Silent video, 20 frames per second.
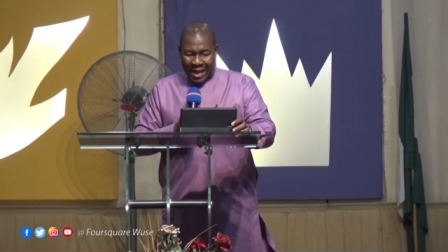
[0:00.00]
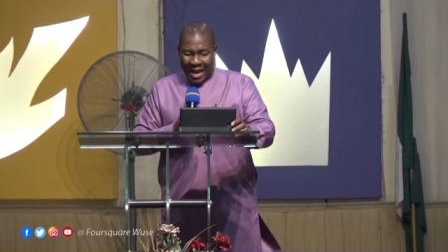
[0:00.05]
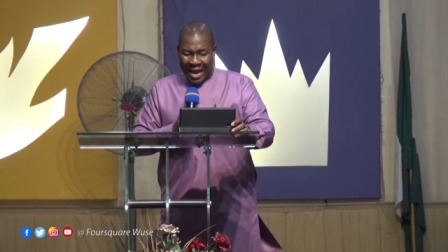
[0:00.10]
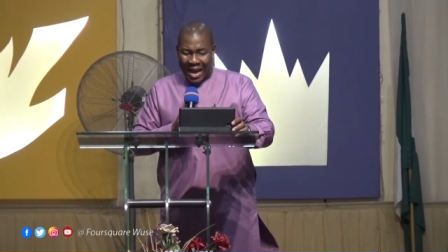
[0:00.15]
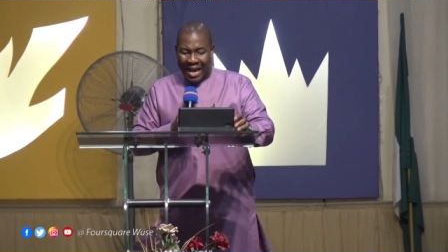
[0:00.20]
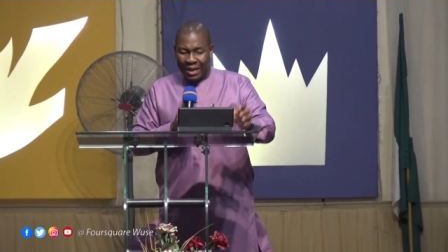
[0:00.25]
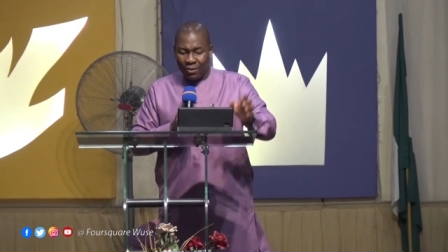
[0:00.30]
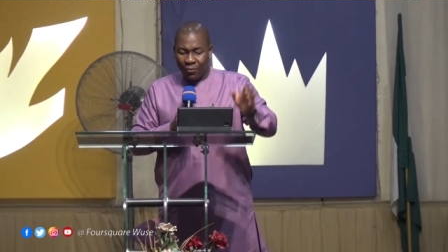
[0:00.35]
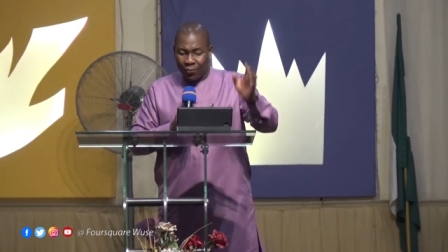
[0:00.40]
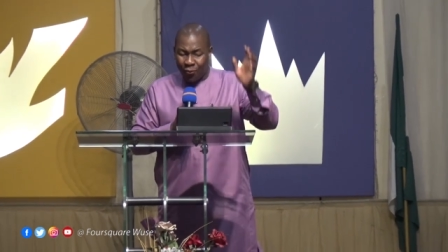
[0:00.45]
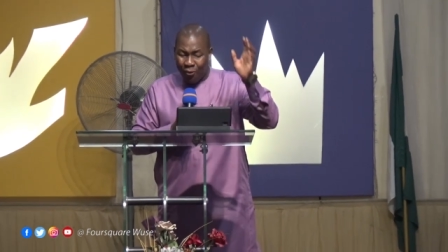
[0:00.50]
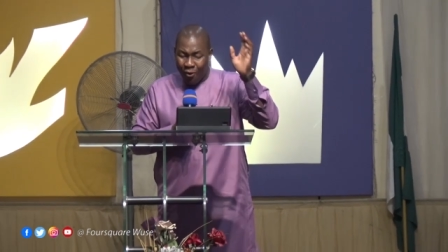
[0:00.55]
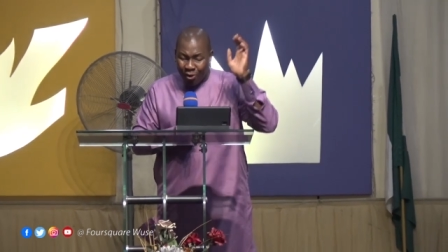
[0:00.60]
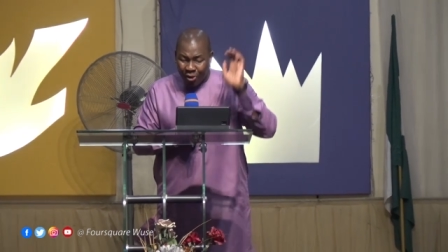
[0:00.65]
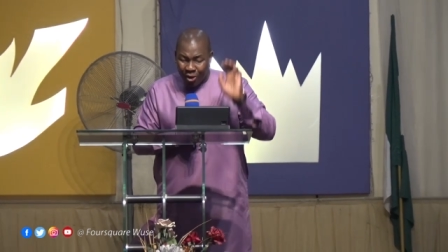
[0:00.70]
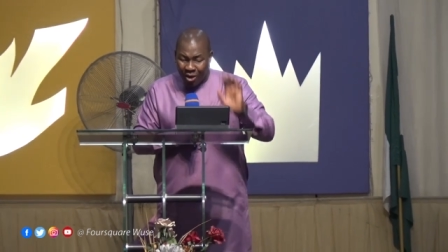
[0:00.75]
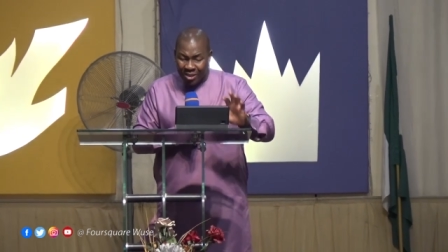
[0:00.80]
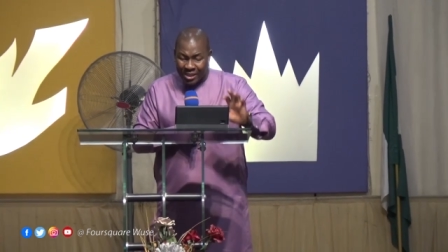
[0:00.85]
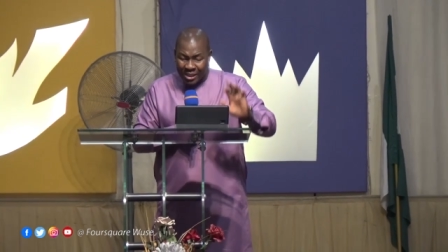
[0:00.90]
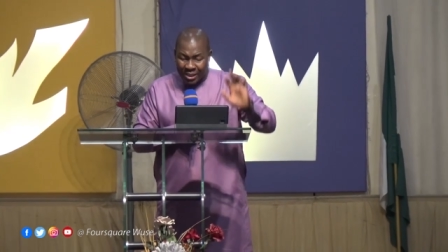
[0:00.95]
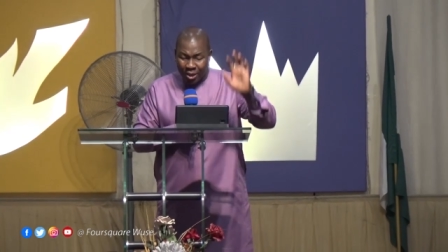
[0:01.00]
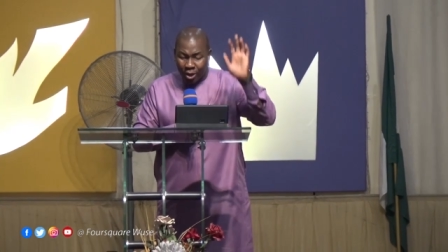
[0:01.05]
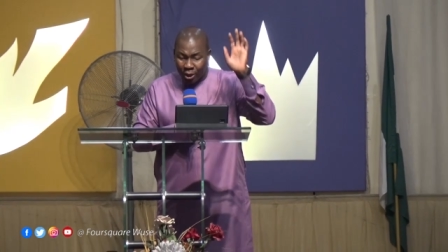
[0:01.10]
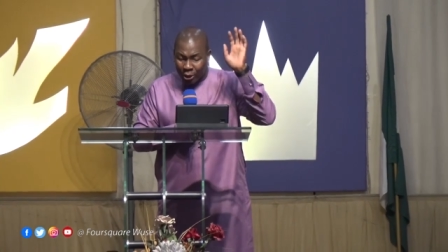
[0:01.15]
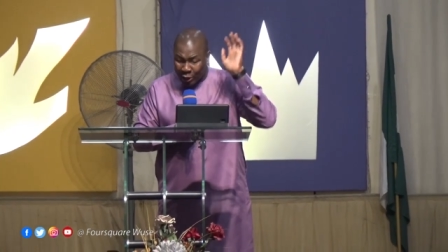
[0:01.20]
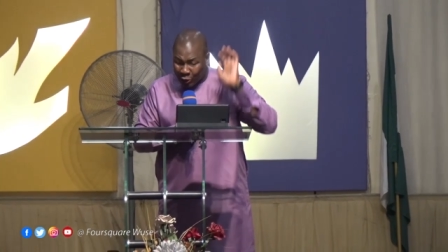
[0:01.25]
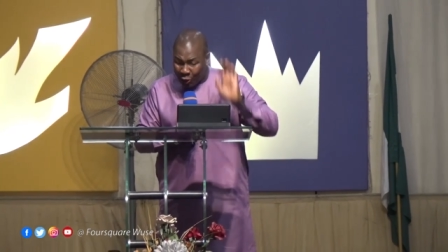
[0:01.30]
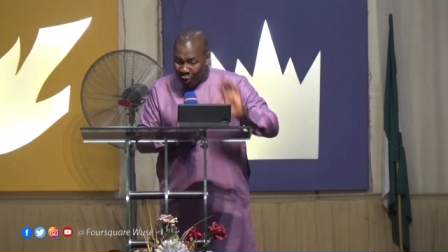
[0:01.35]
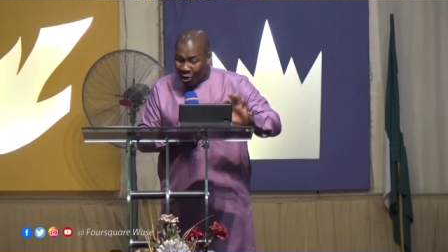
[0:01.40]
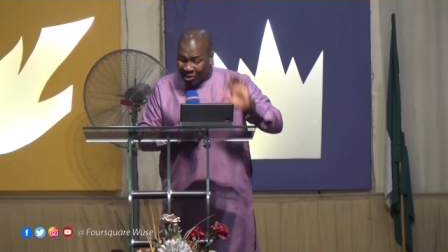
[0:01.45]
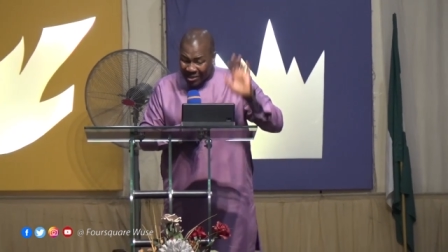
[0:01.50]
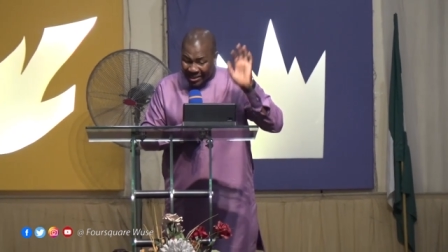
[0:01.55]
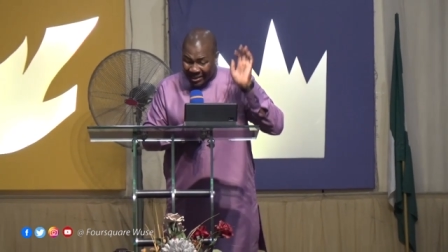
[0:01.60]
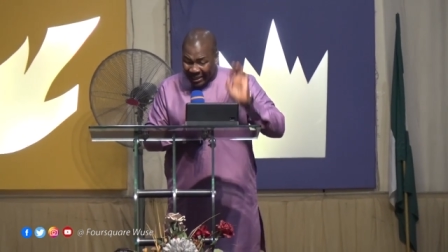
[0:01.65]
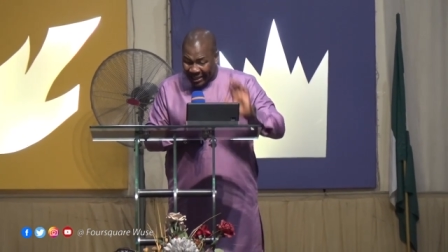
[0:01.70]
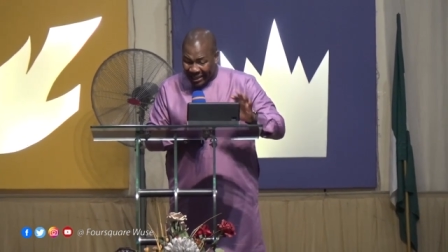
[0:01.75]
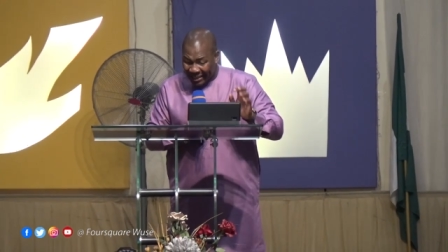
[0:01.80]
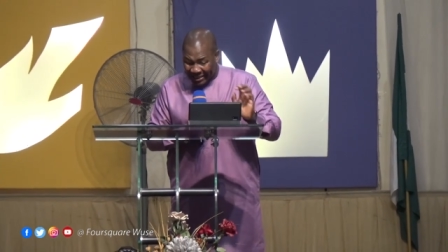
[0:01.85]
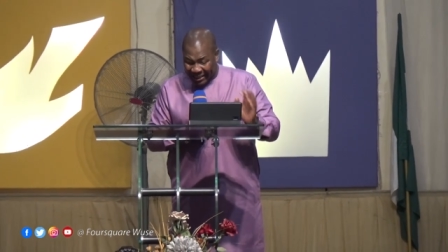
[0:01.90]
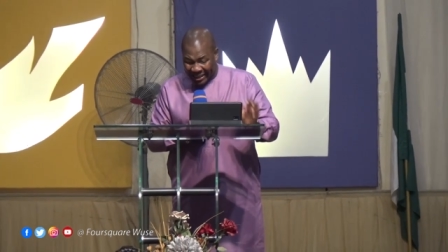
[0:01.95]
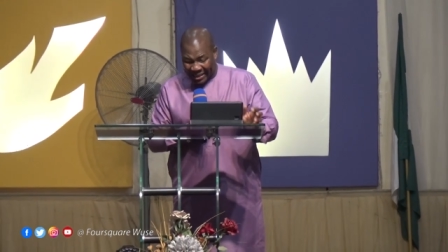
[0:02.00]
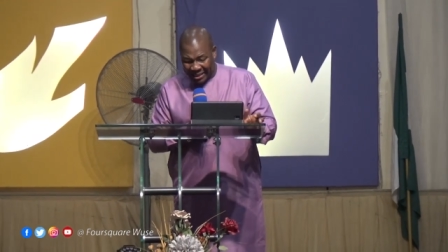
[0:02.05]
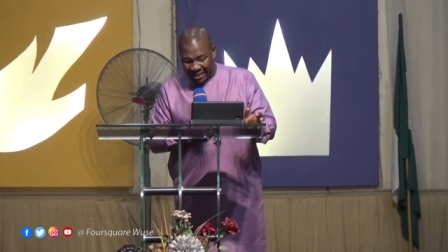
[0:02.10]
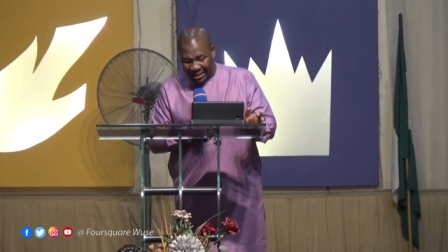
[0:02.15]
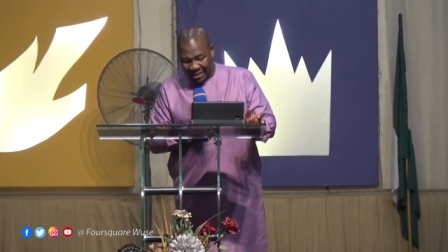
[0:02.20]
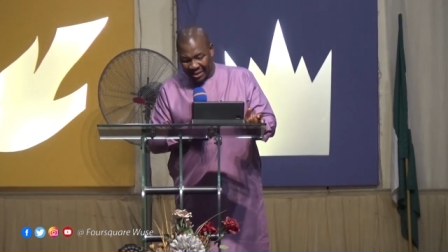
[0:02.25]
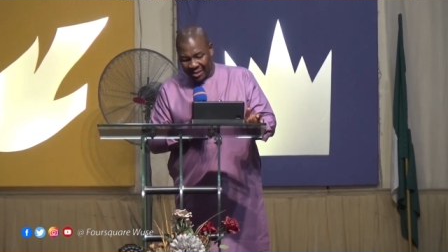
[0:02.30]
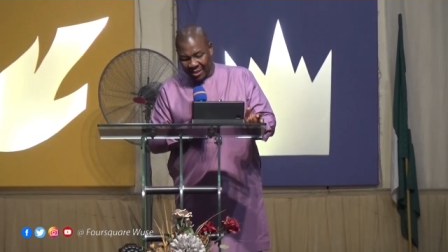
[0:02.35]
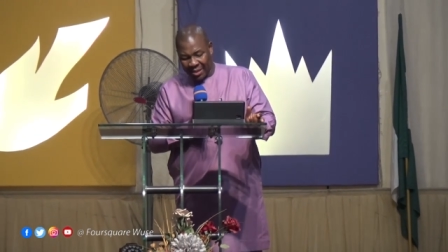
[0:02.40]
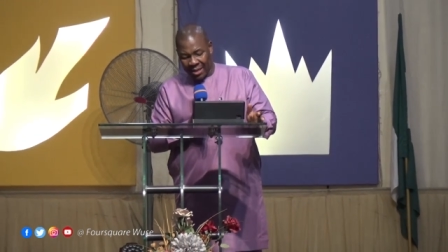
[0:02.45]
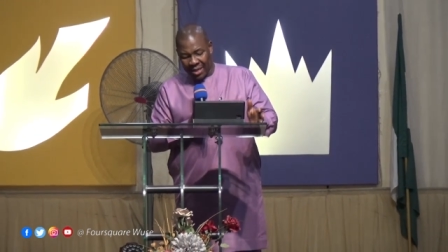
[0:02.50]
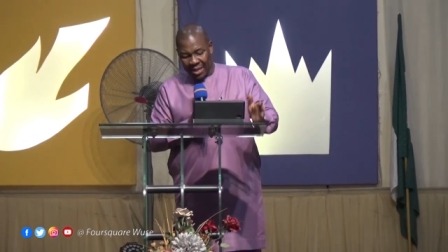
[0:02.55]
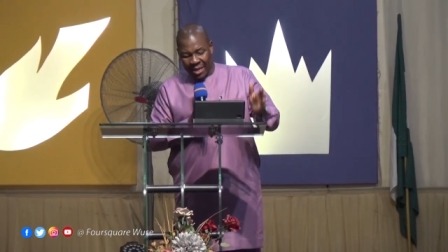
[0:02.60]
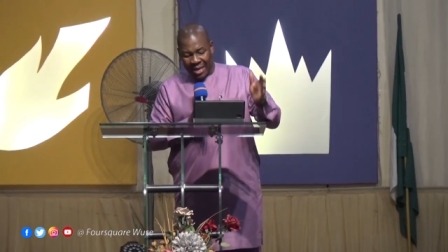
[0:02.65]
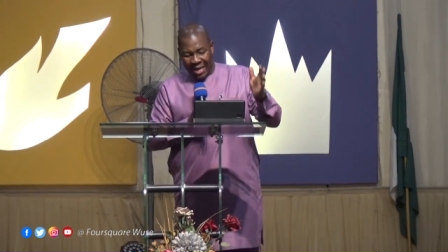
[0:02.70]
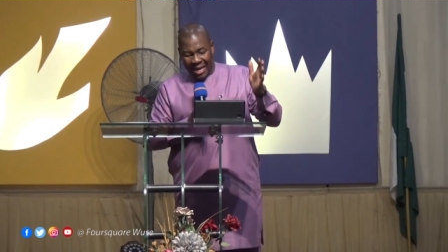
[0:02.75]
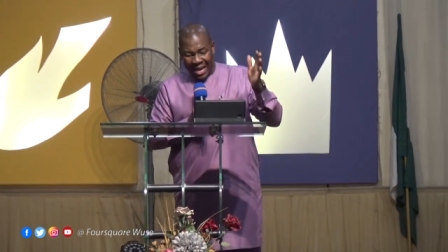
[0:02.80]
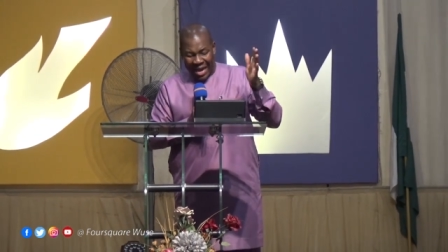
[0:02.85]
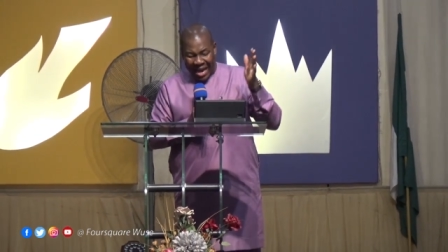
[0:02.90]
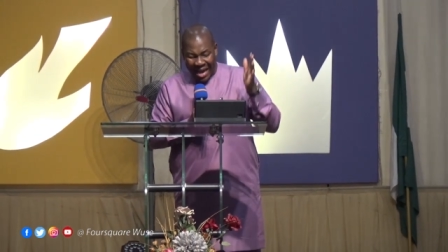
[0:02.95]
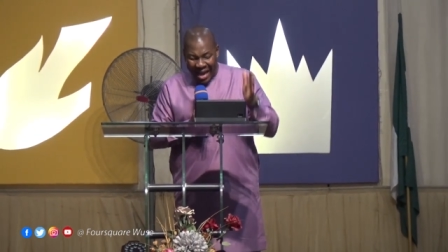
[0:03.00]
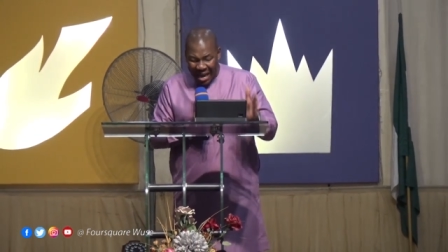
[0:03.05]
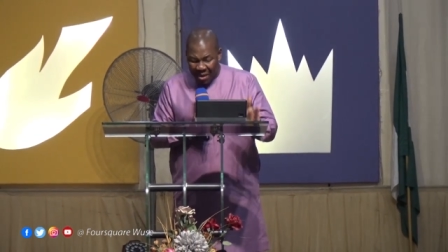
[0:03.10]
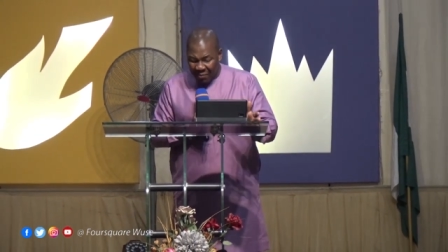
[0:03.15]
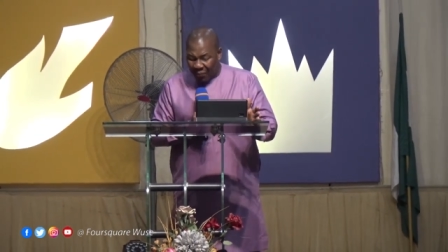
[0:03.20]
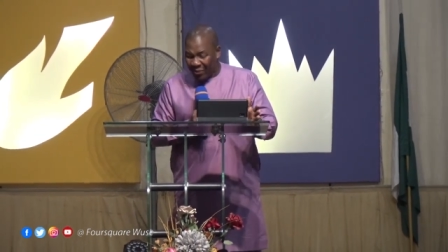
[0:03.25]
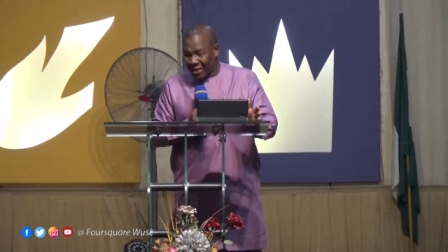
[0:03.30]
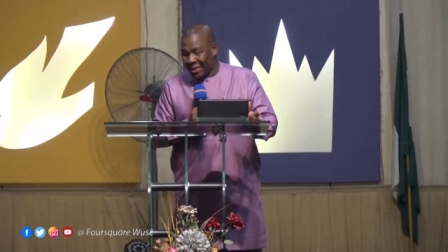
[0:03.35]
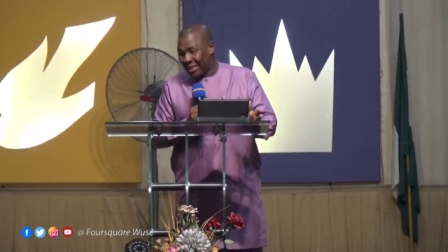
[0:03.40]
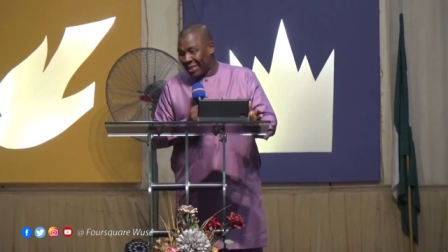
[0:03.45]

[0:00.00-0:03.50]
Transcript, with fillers: and focusing on those three things every